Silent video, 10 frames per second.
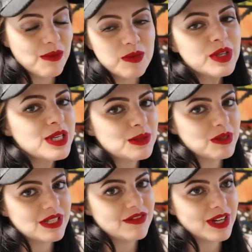I'm really
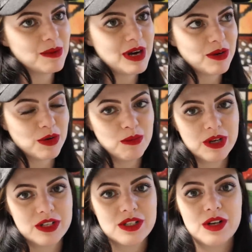specific about who
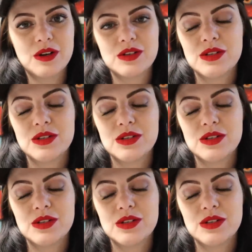birds go